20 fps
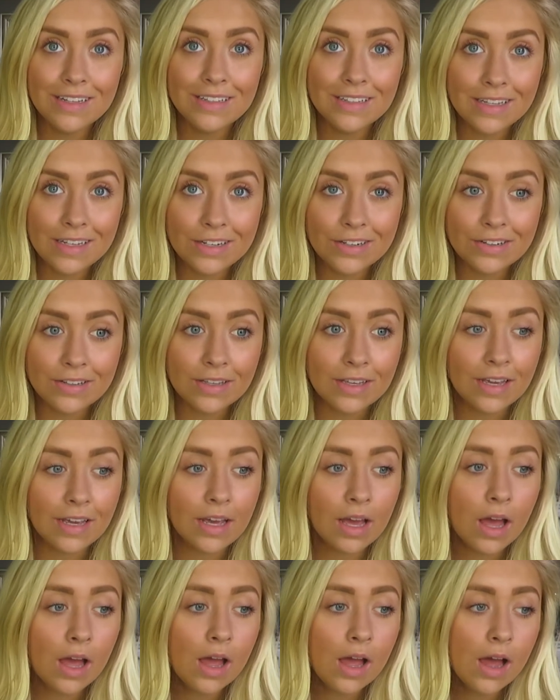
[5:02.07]

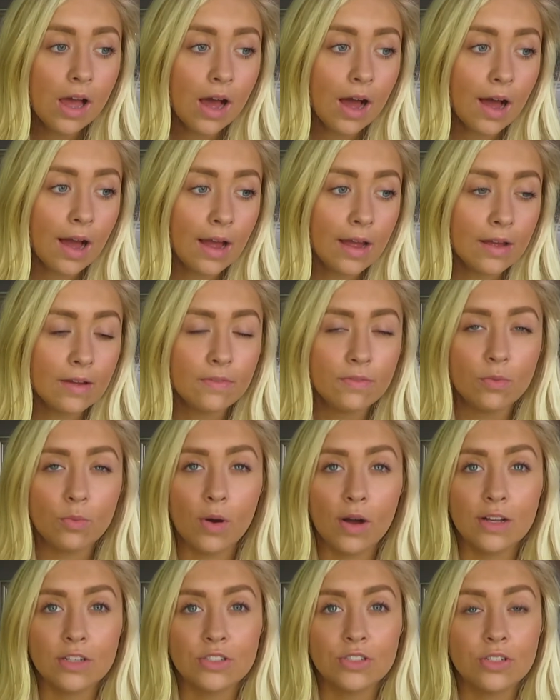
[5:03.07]
Literally, I have
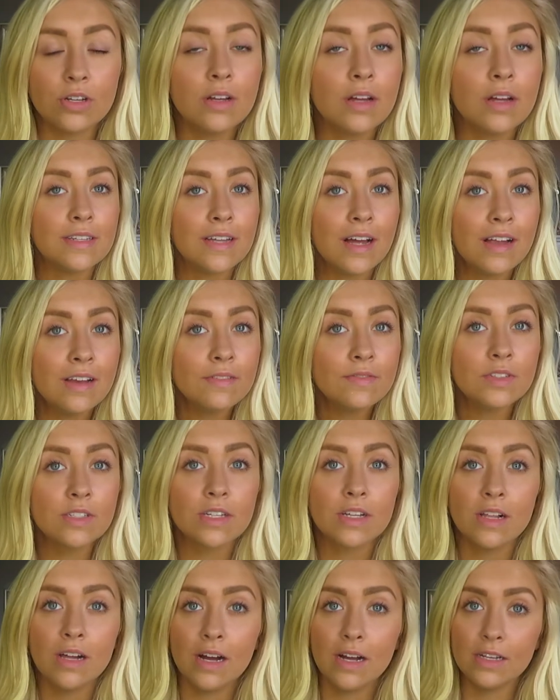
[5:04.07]
watched ton of his
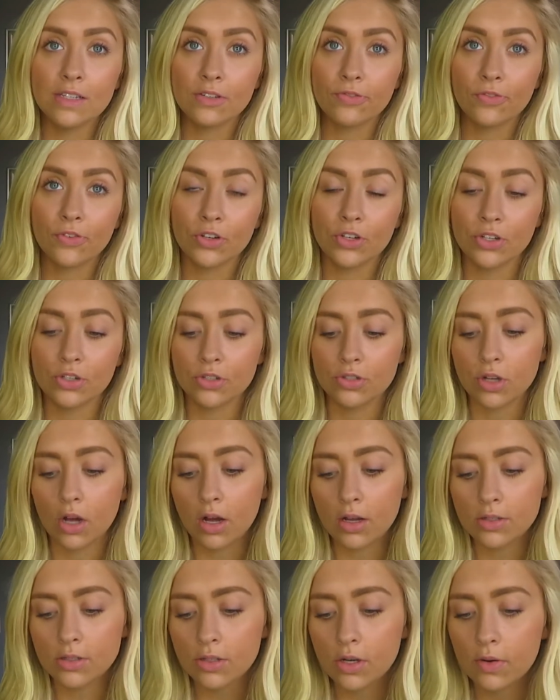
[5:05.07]
clients for years
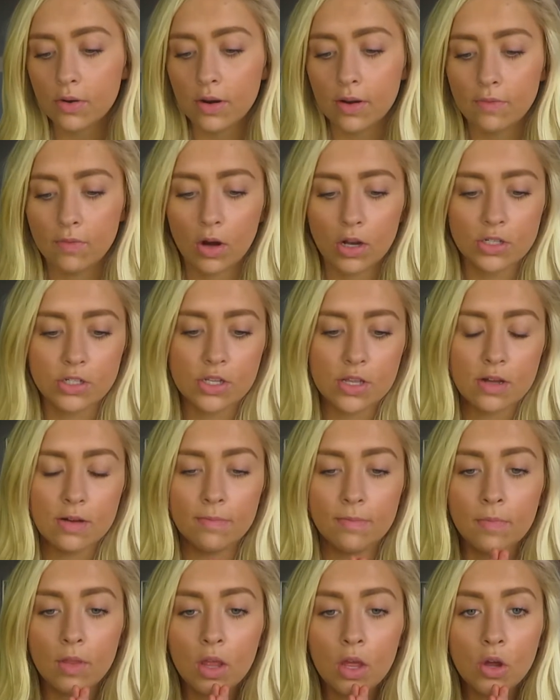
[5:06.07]
also, and I've watched
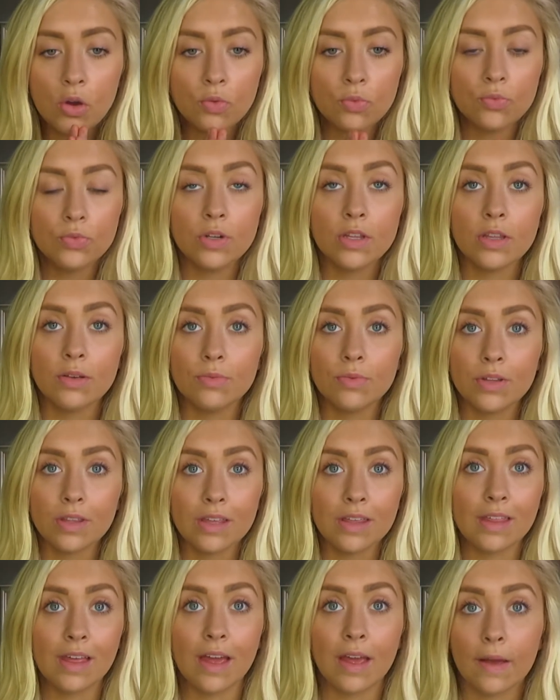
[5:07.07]
them really
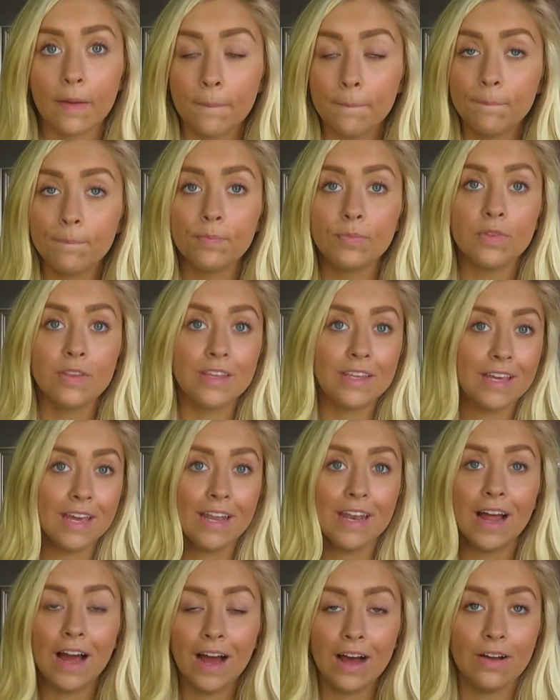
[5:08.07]

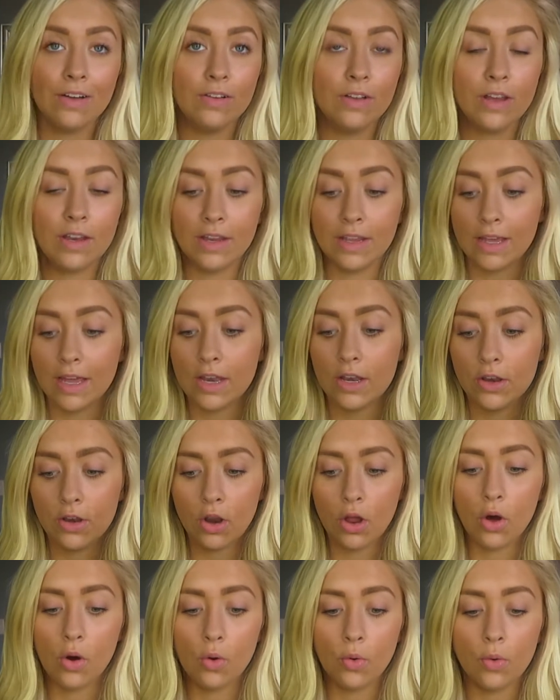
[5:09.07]
get out and get
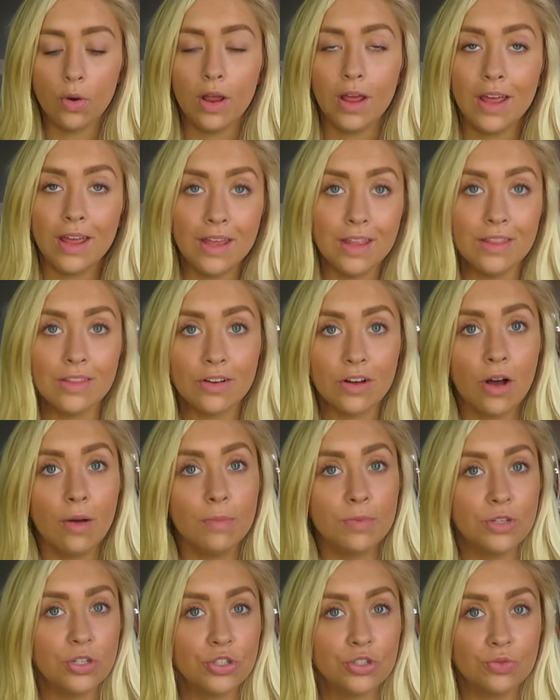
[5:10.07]
known in the
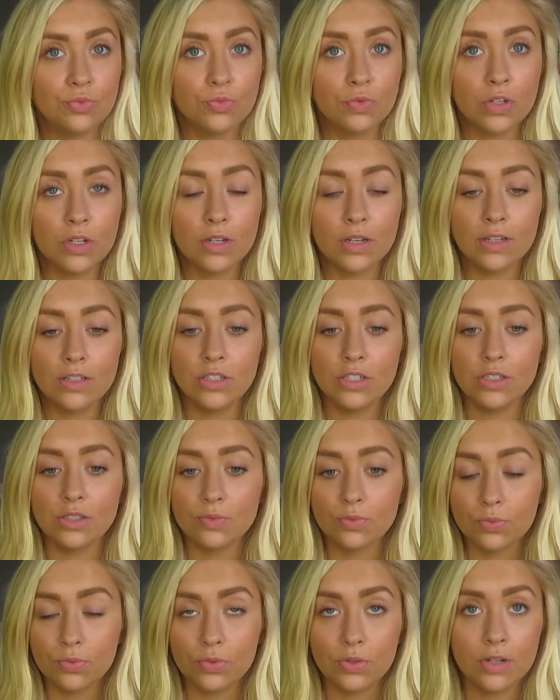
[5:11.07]
competition world and
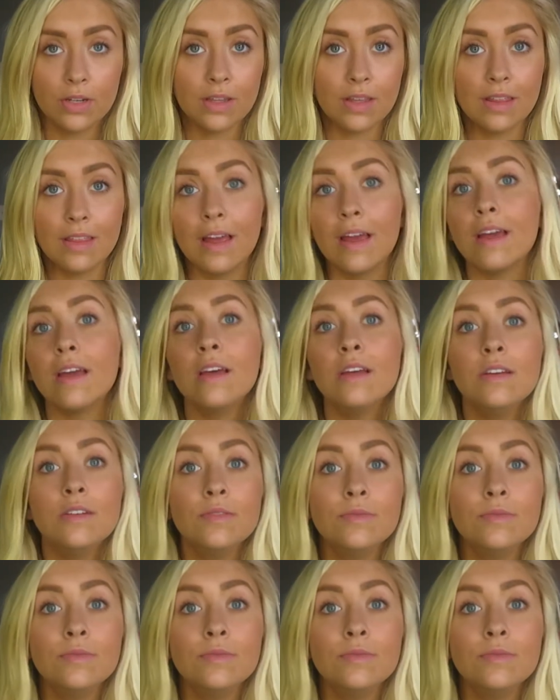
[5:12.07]
just really like